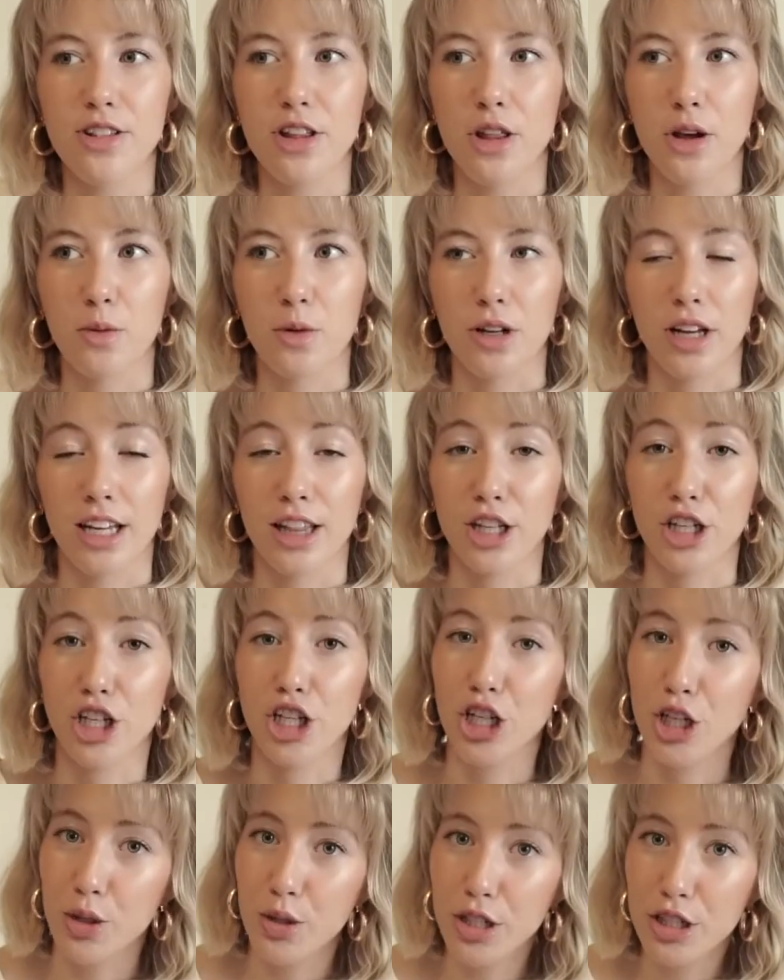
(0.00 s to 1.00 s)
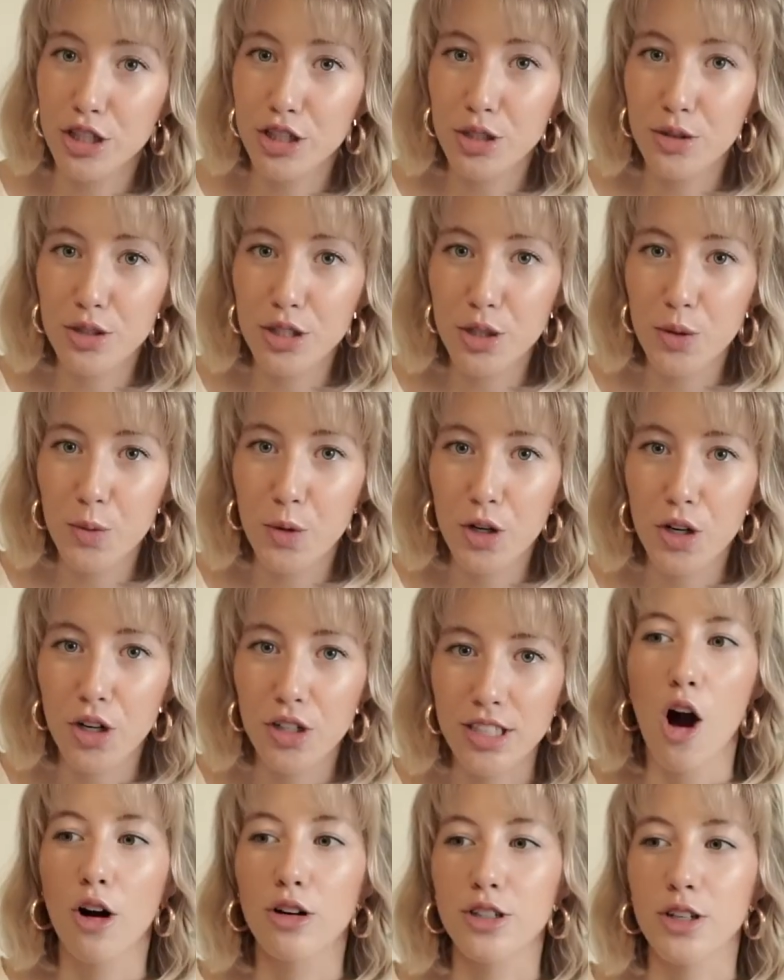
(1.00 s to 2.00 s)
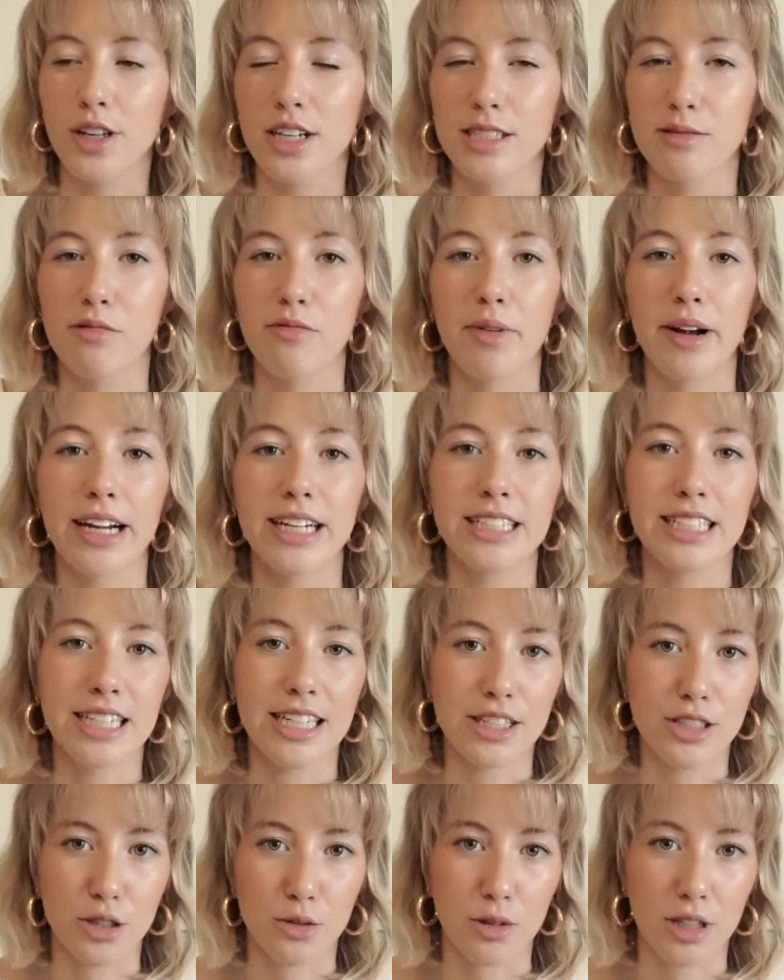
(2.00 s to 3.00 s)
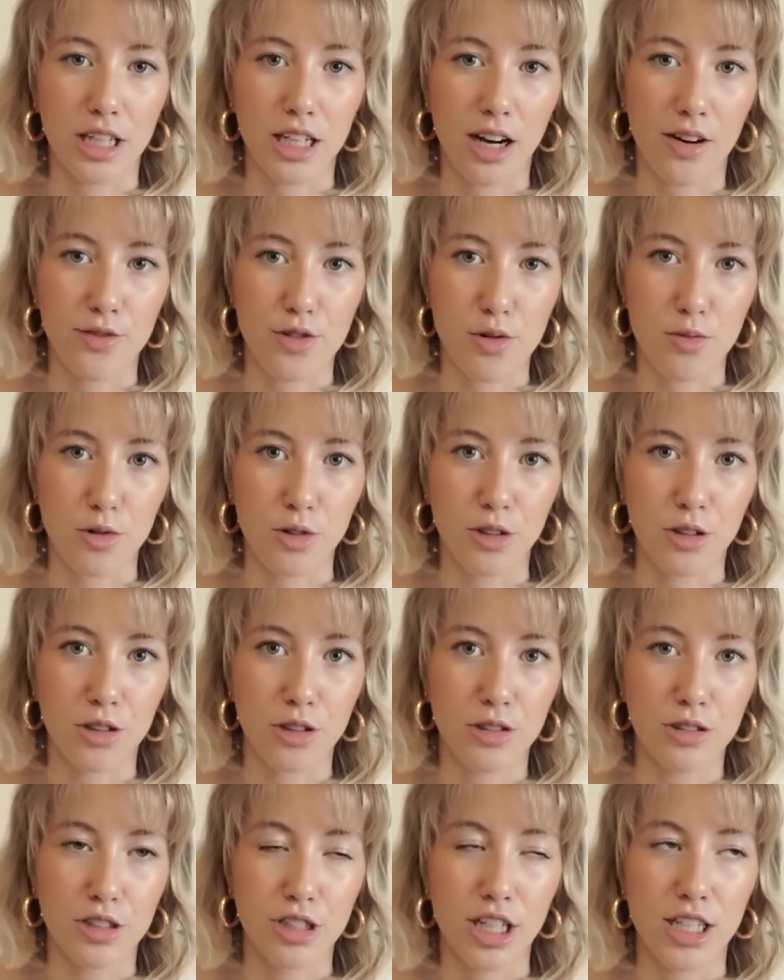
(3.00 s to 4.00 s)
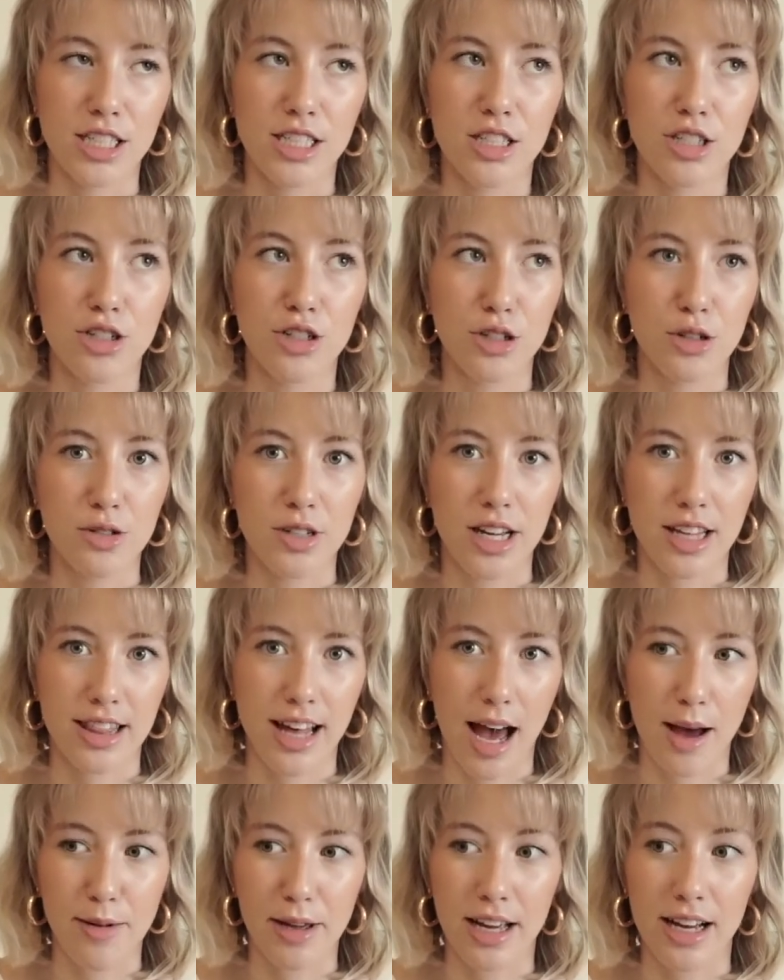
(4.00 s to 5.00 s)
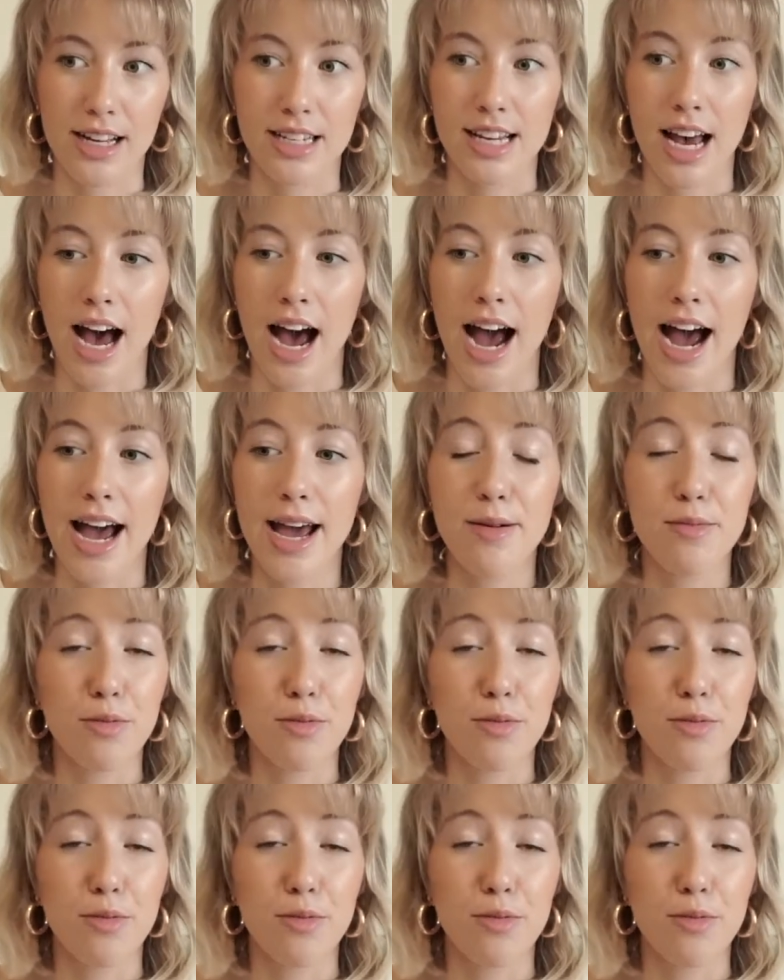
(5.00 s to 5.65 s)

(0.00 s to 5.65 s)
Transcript: though they weren't like the cutest shoes in the world. Also, like some of my Adidas are really comfortable, just shoes like that, because I